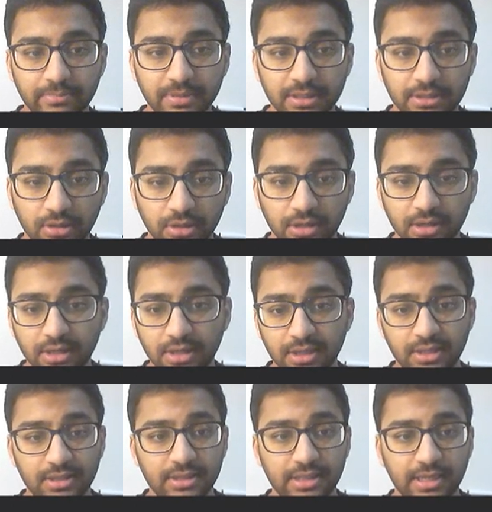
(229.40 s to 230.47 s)
big dog
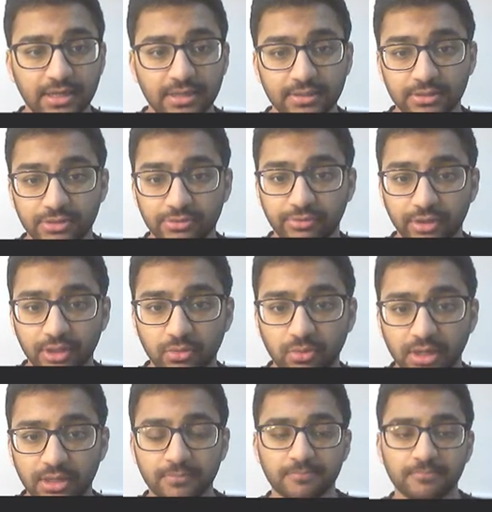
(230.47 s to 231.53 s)
that you really
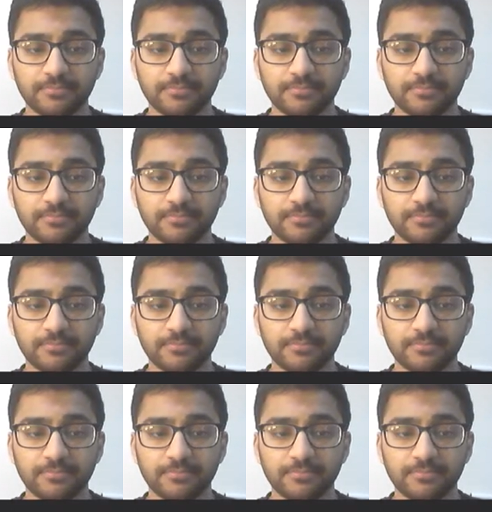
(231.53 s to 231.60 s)
want.